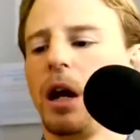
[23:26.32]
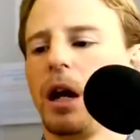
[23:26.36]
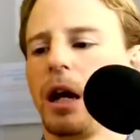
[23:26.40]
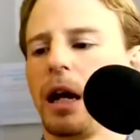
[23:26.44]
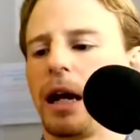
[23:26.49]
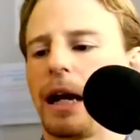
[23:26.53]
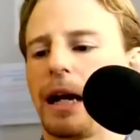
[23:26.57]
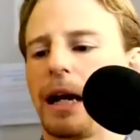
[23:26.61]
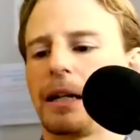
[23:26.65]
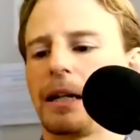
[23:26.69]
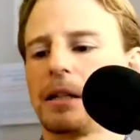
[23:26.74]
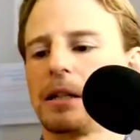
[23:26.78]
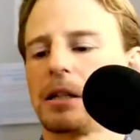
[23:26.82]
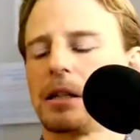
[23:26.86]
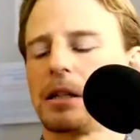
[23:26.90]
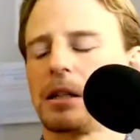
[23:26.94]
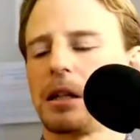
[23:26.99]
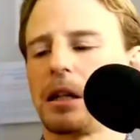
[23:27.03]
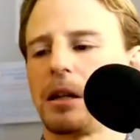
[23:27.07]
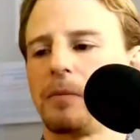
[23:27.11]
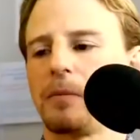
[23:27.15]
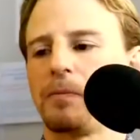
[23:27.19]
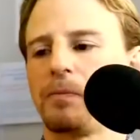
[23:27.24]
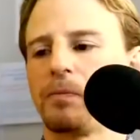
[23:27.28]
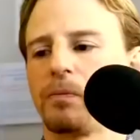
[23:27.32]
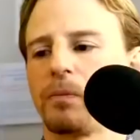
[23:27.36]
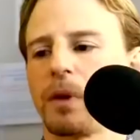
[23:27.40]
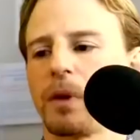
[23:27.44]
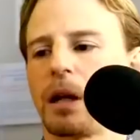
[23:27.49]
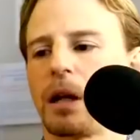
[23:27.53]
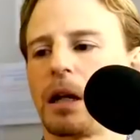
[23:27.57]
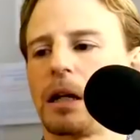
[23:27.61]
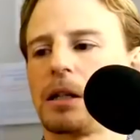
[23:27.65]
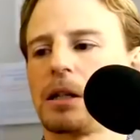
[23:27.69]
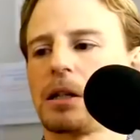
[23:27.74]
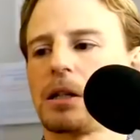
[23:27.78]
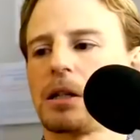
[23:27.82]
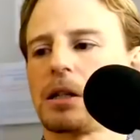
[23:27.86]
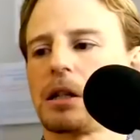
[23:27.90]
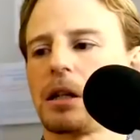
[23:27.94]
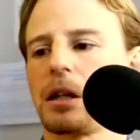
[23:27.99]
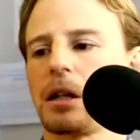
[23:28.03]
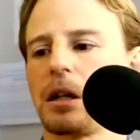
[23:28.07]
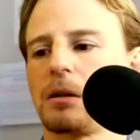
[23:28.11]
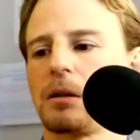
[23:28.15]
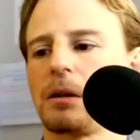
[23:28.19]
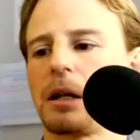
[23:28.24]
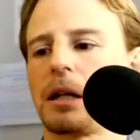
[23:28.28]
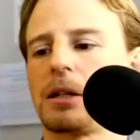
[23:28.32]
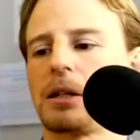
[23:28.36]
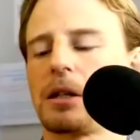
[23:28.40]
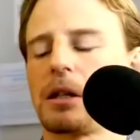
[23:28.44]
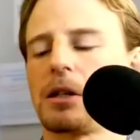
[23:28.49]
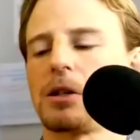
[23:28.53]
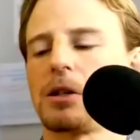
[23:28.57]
and um, it's uh, it's, it's,